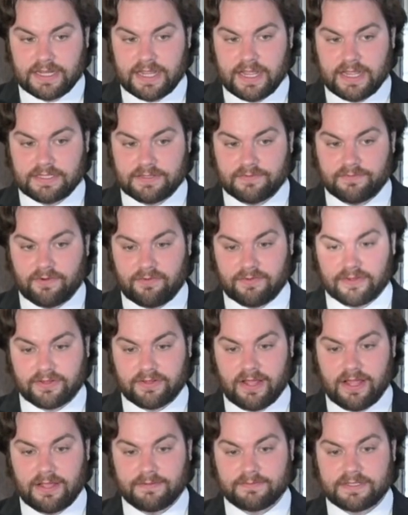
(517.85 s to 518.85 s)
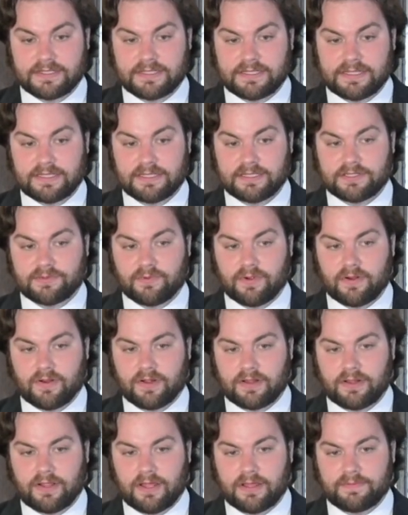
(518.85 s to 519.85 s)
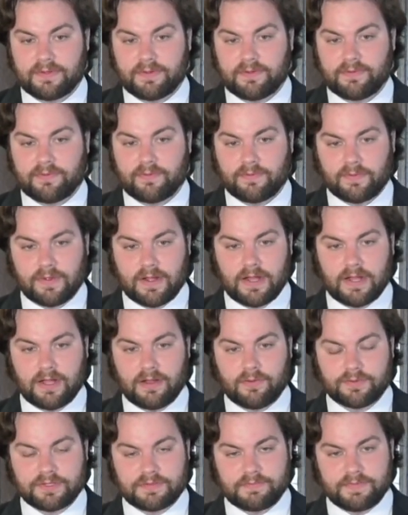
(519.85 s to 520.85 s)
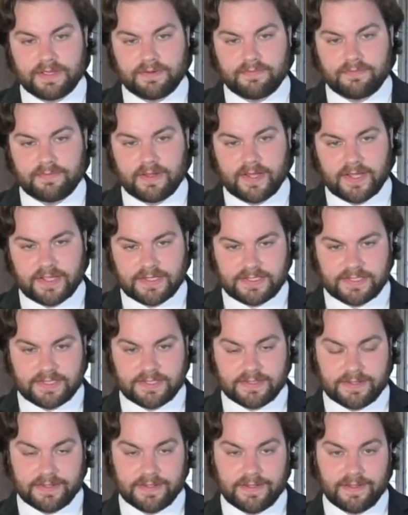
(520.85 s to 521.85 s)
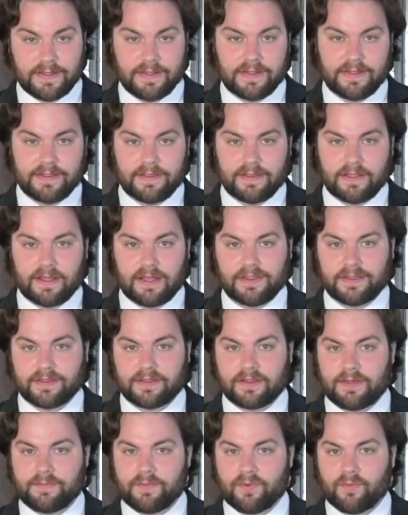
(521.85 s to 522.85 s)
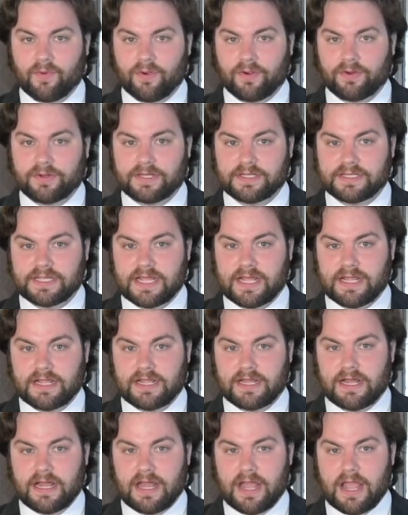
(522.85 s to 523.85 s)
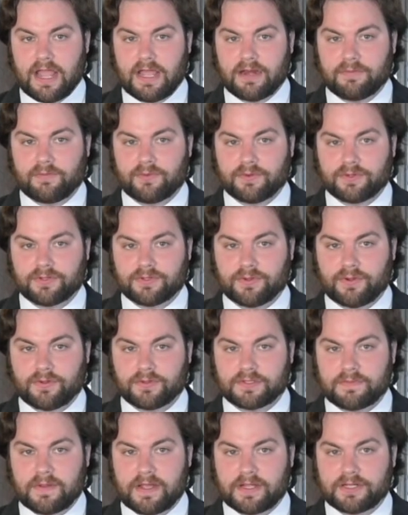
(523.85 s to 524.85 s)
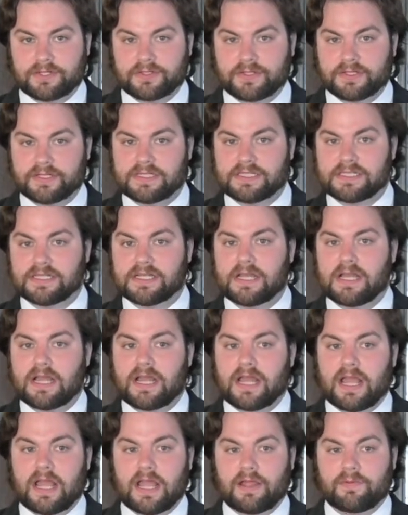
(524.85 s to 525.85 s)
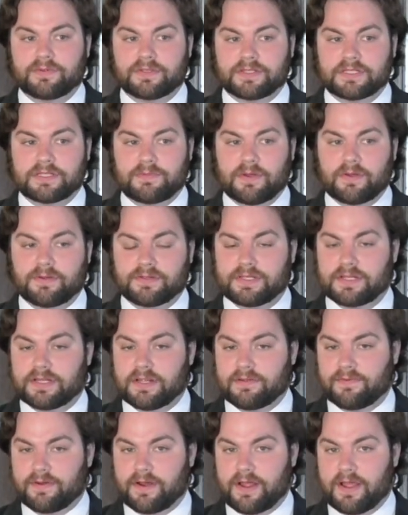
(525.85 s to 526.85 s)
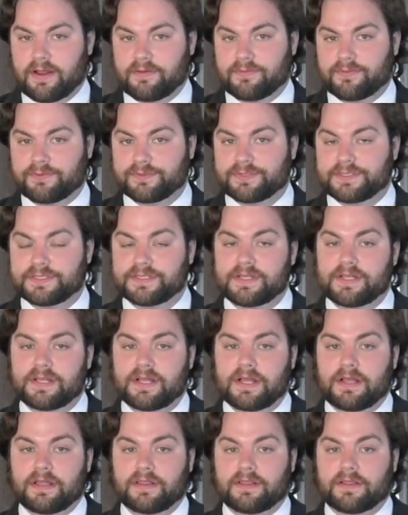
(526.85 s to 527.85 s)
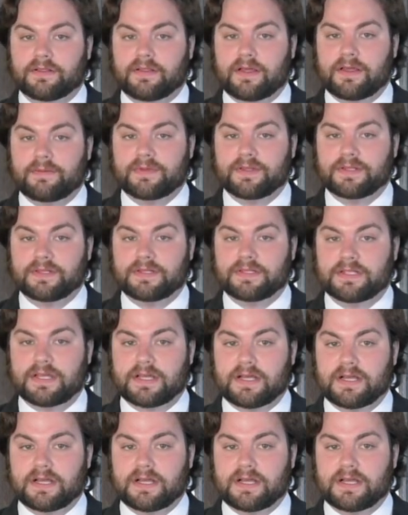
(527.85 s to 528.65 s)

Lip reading: a case involving Lyme disease where a claimant was bitten by a tick. The claimant worked as a animal control specialist and was exposed to different animals. The claimant